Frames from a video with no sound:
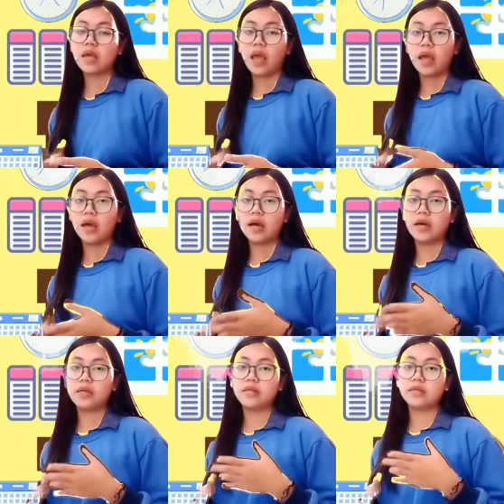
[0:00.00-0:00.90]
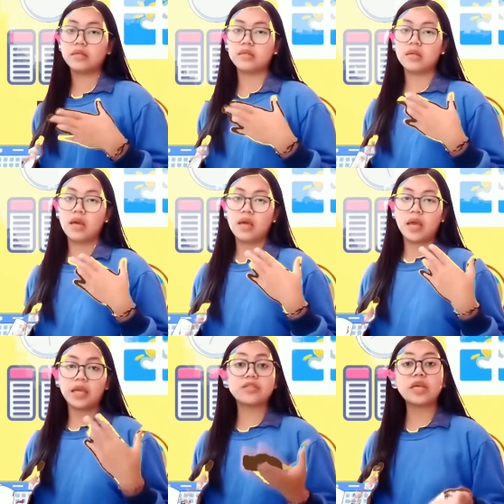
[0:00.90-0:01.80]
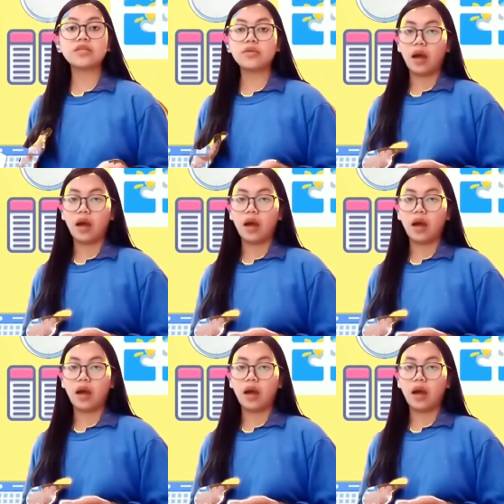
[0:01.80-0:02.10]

and etc.